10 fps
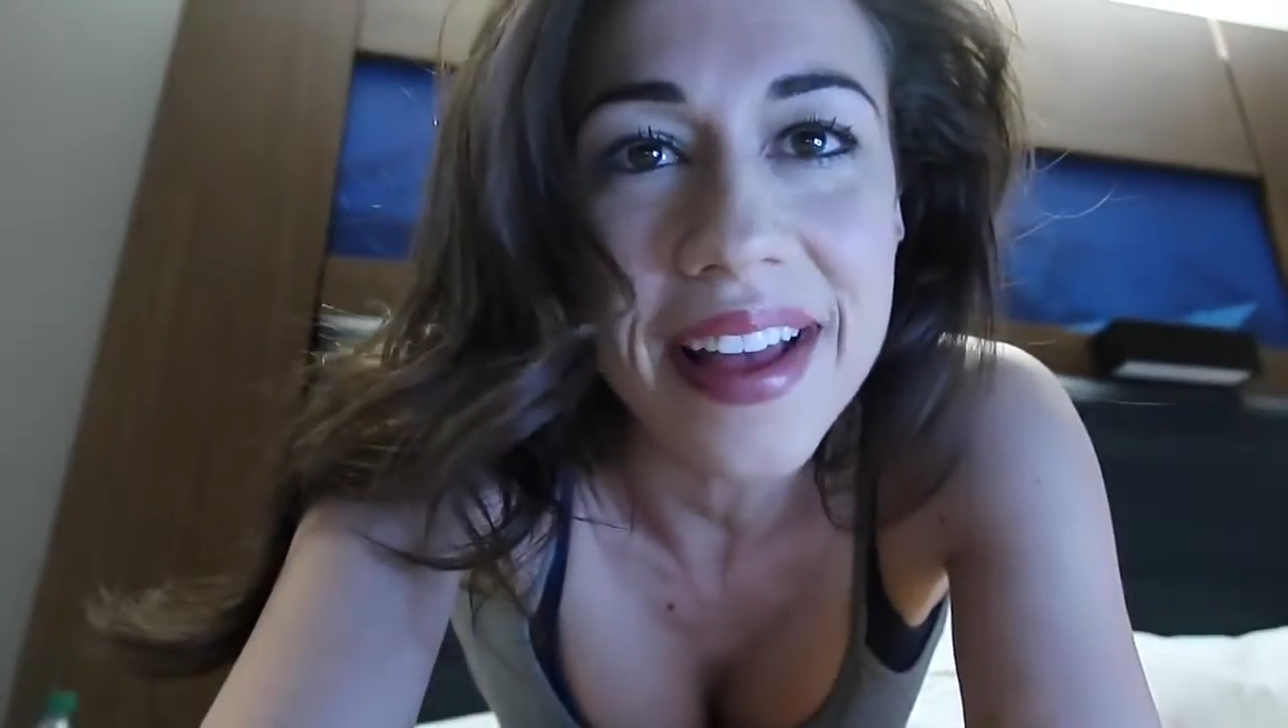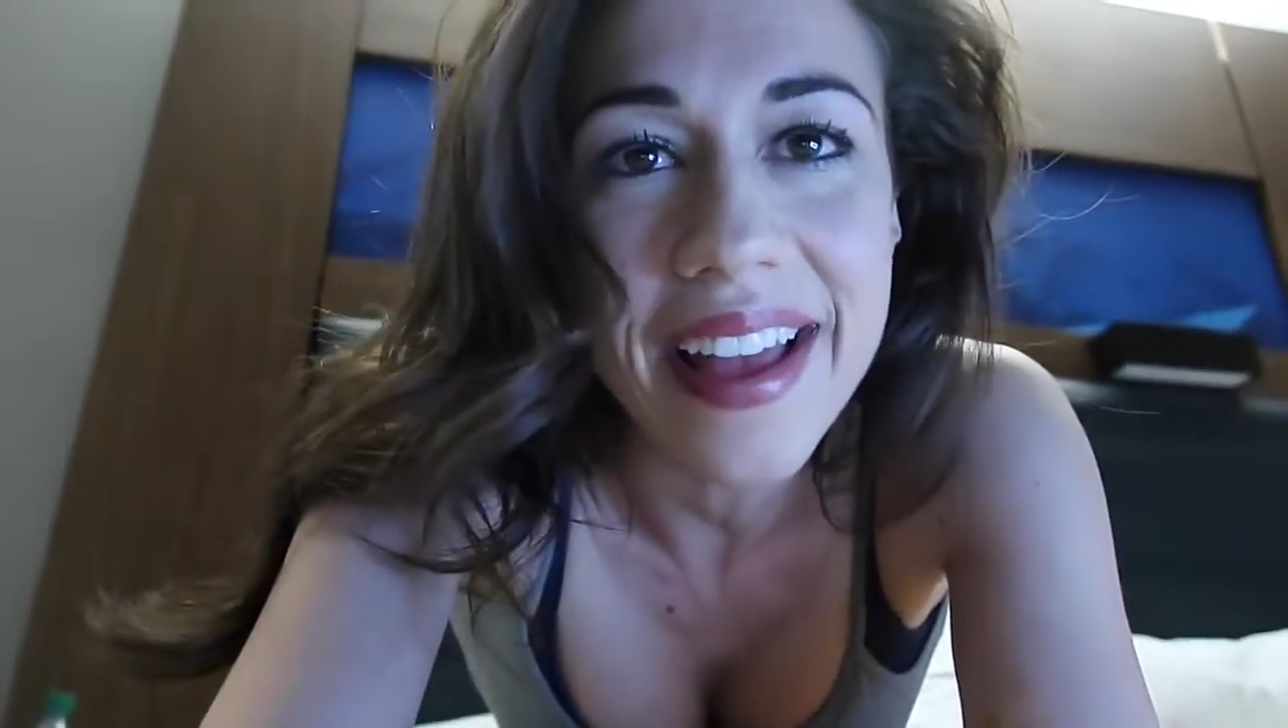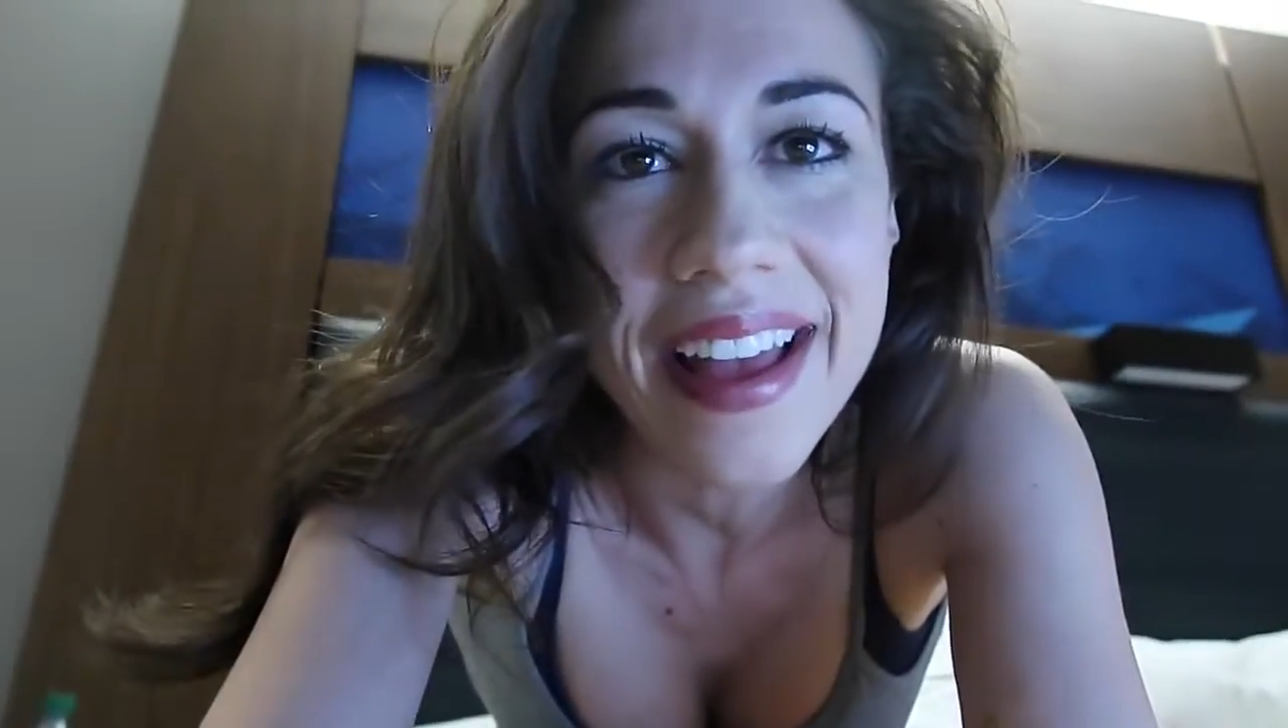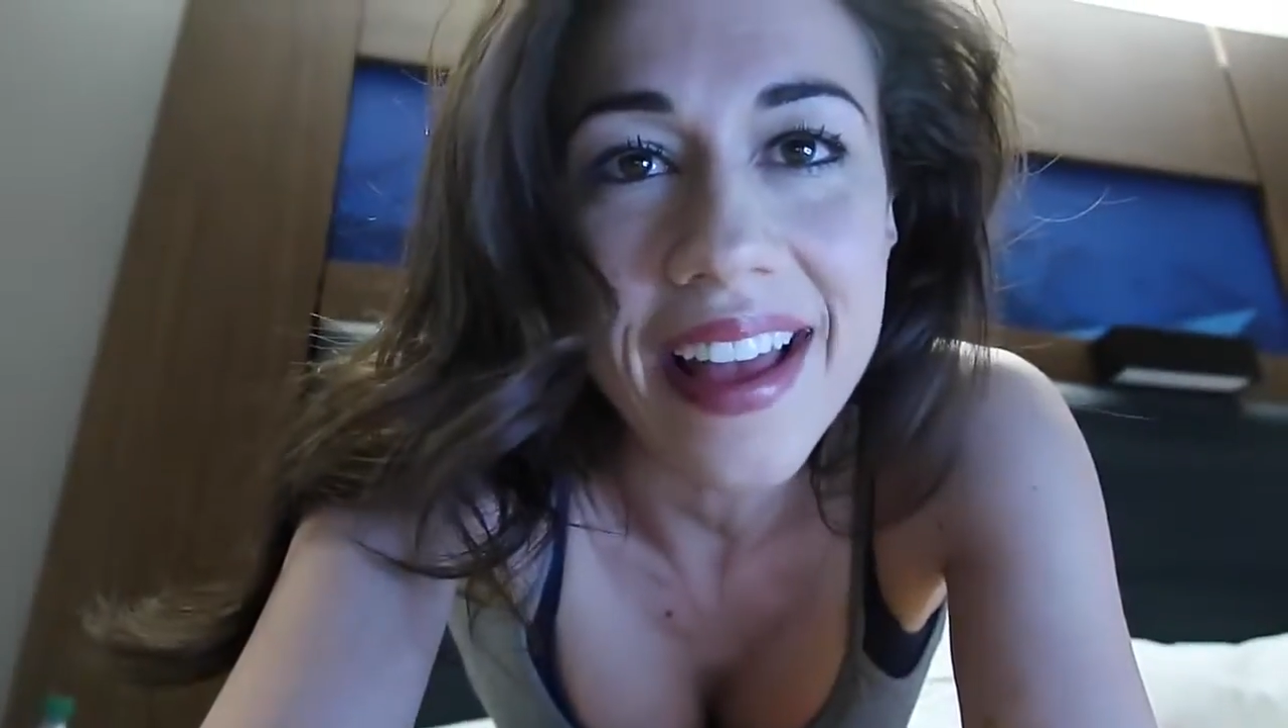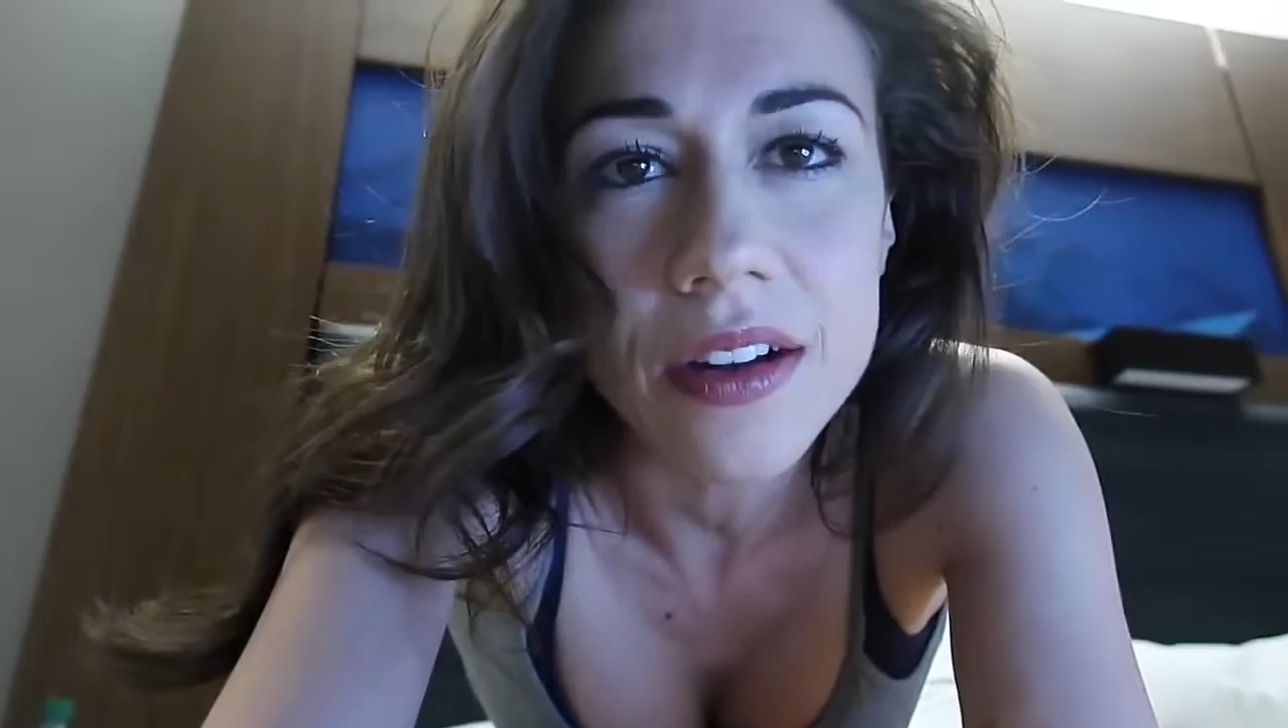
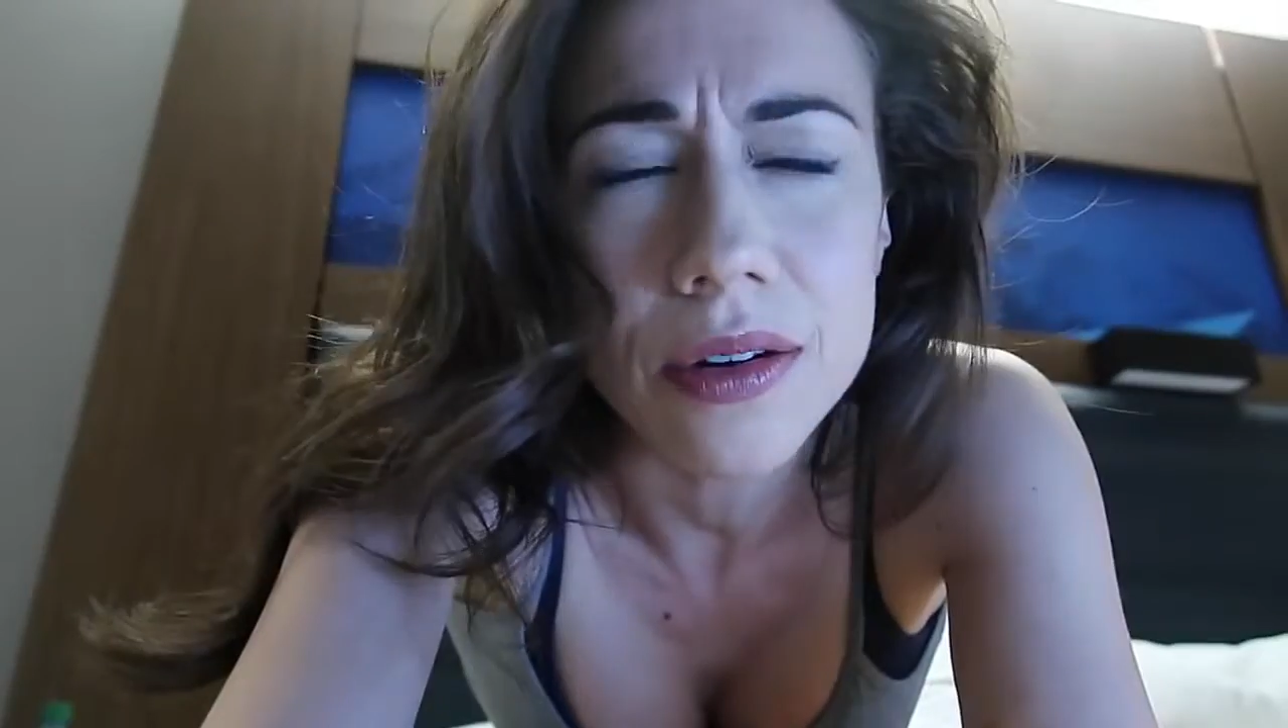at,